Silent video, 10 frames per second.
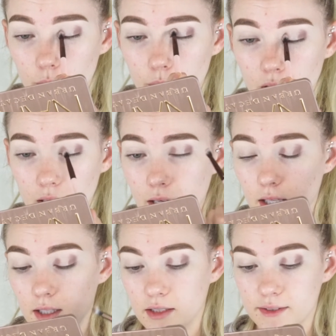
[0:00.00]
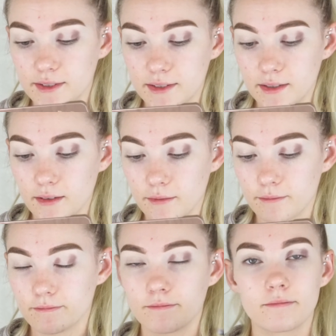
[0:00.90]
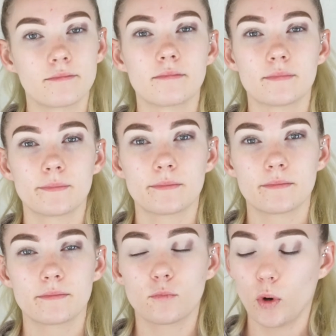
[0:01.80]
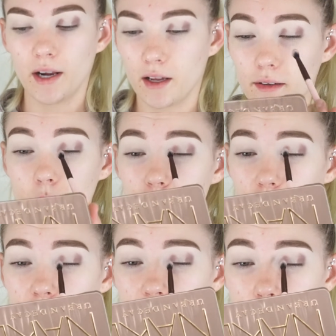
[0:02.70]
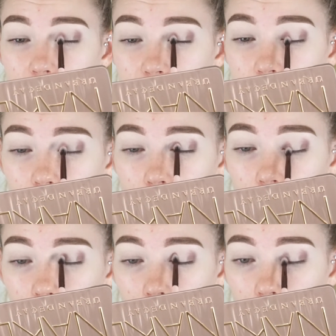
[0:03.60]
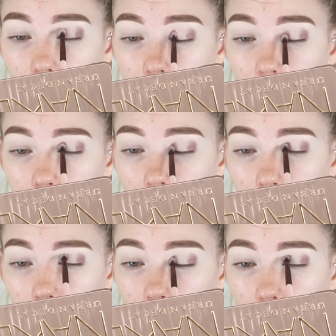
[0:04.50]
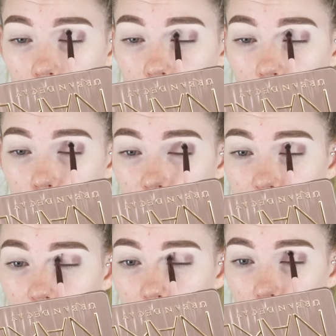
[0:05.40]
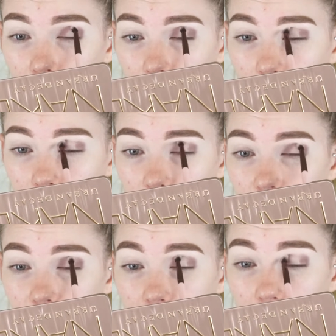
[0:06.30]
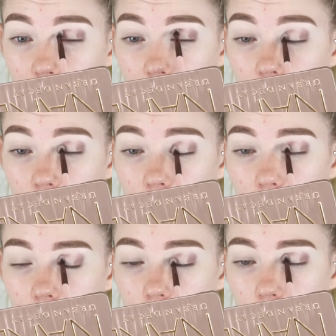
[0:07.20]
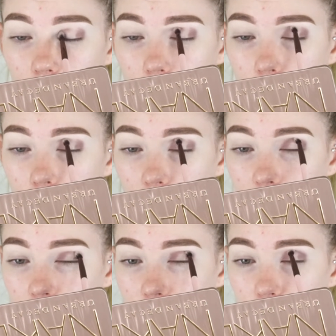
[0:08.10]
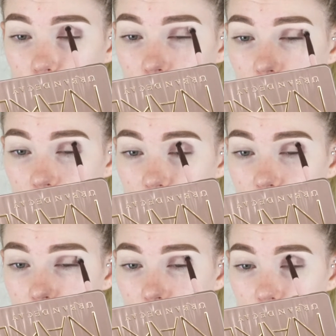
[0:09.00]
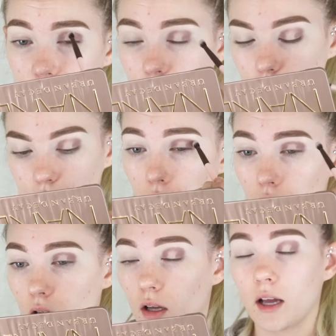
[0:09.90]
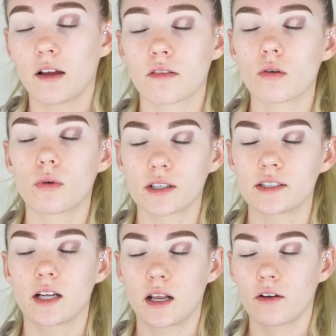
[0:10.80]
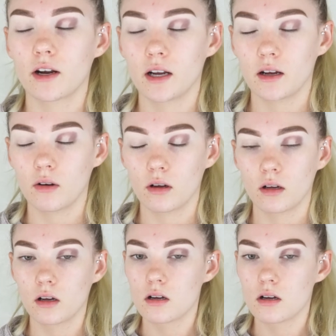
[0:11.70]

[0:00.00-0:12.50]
because why not? I'm trying something different. And then I'll blend it out with a lighter shade afterwards. I have the worst headache right now.